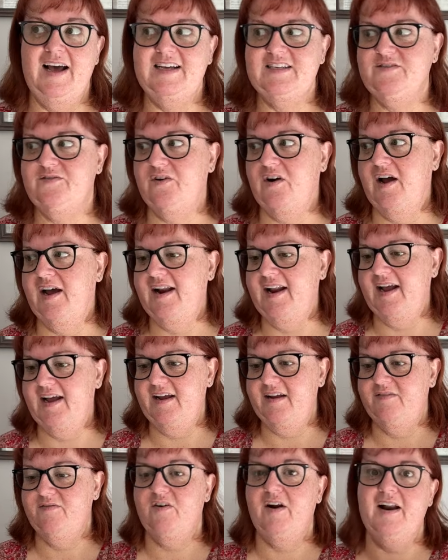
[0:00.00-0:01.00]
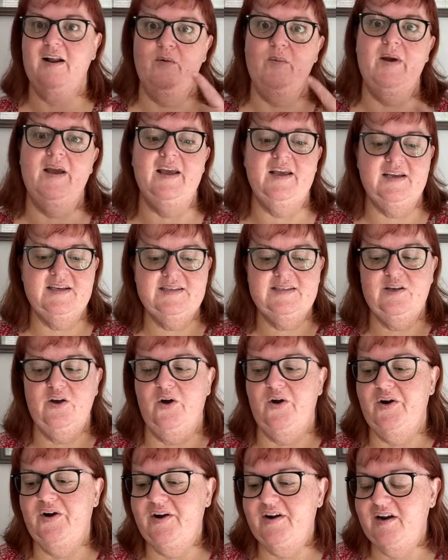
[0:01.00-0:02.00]
Friday week.
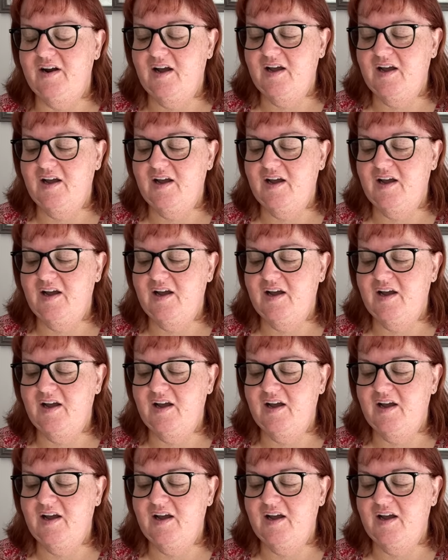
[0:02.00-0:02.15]
So,